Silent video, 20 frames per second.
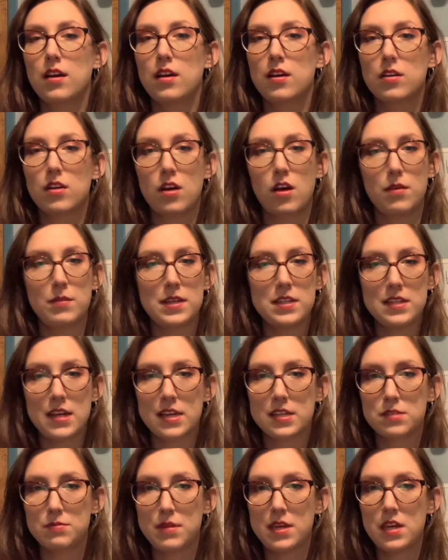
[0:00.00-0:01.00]
call me,
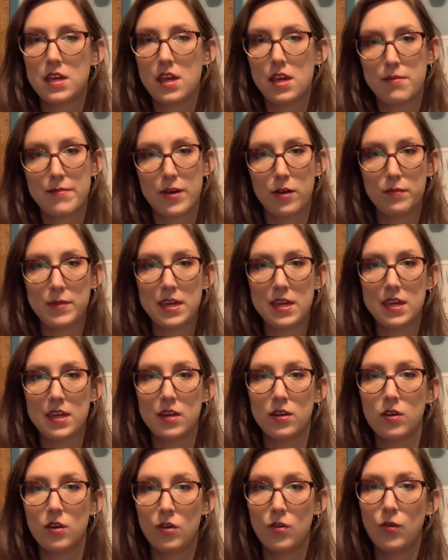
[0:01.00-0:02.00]
text me, email me,
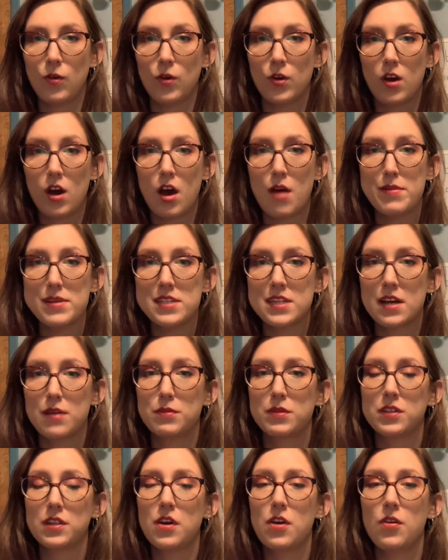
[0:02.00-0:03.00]
or comment down
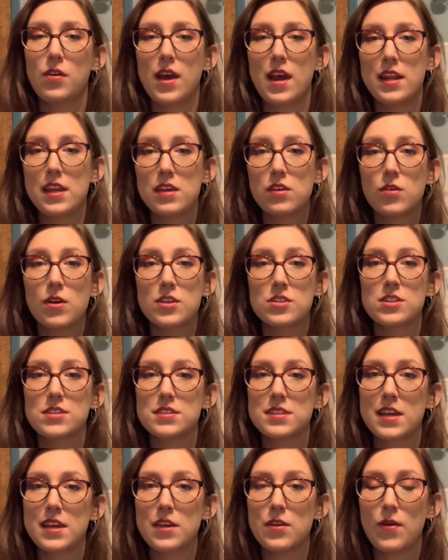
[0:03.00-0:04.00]
below any questions
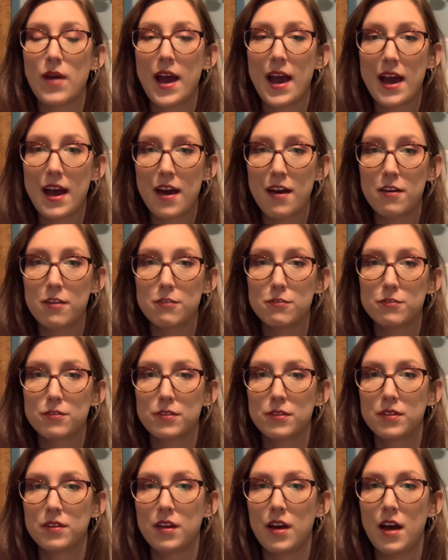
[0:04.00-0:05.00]
that you have
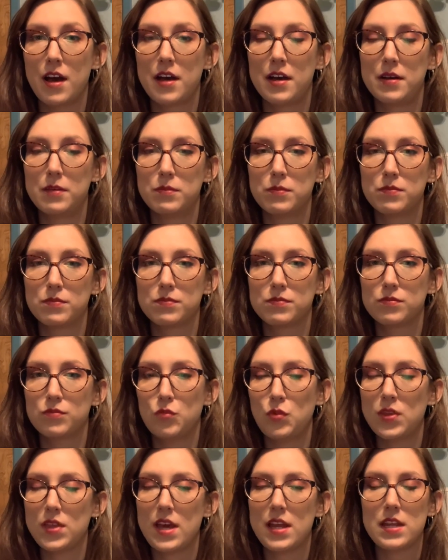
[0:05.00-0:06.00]

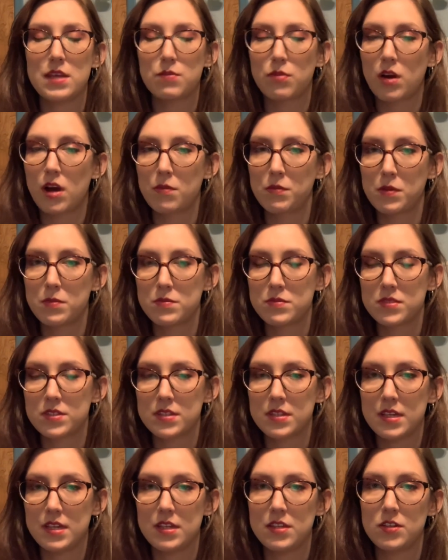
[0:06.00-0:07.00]
with any problems
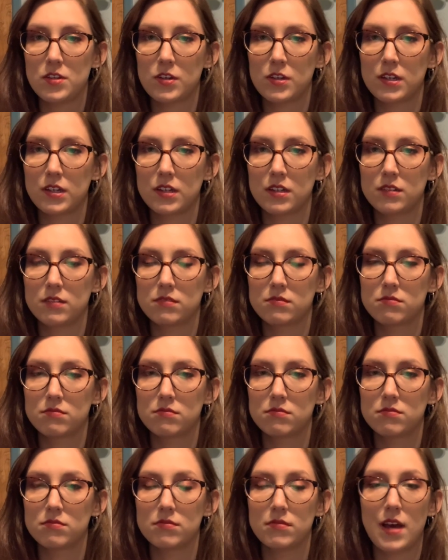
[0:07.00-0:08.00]
in your
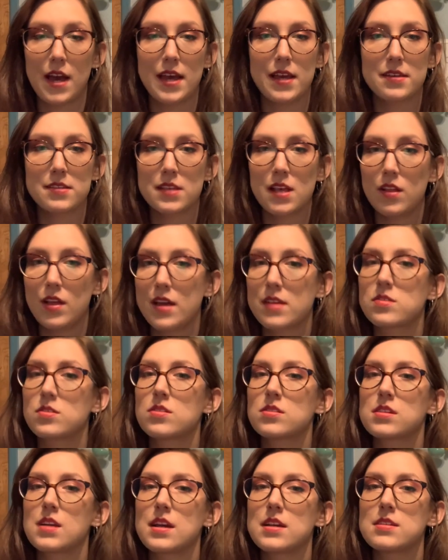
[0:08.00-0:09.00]
iExcel
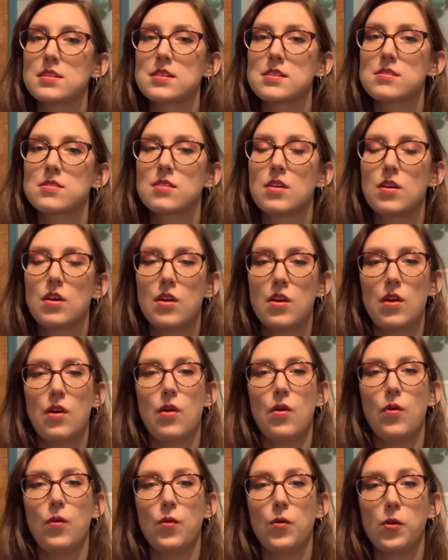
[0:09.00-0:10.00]
exercises
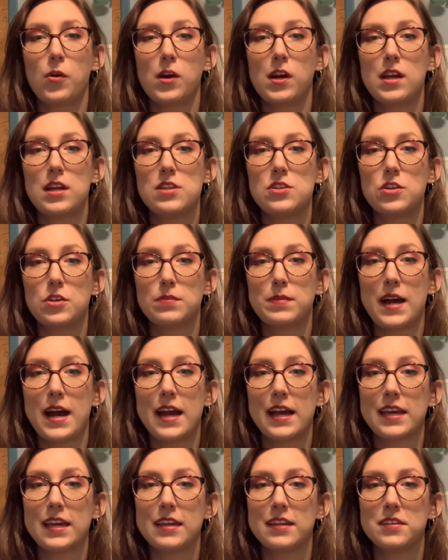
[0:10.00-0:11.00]
or in your
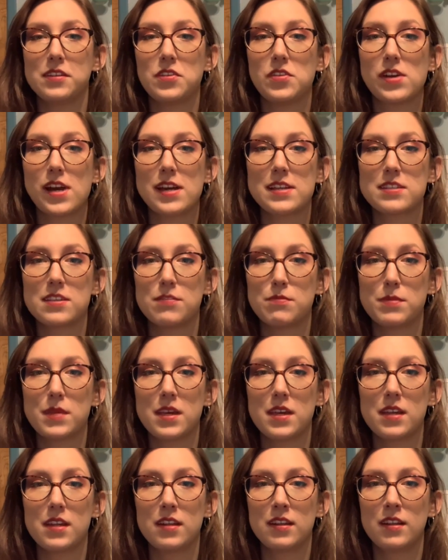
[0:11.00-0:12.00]
packet. You guys have
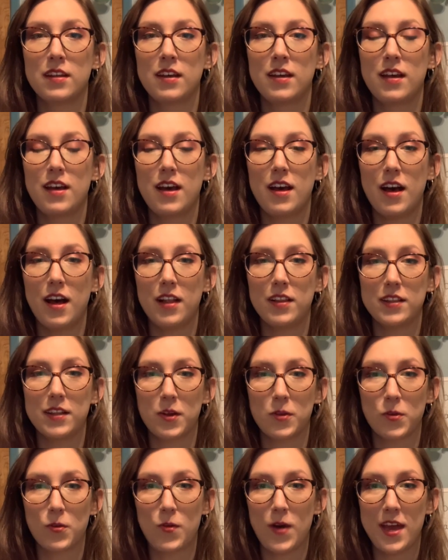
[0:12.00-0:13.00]
been a
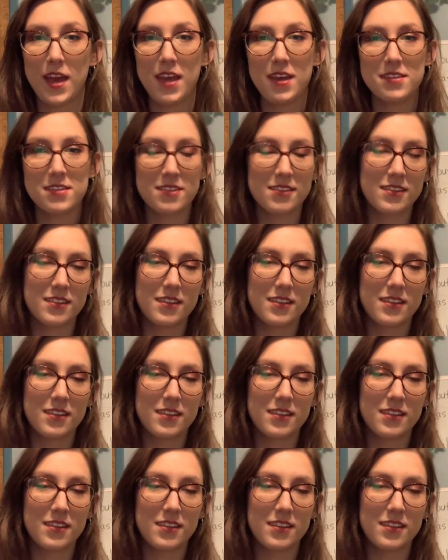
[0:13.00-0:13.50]
little quiet,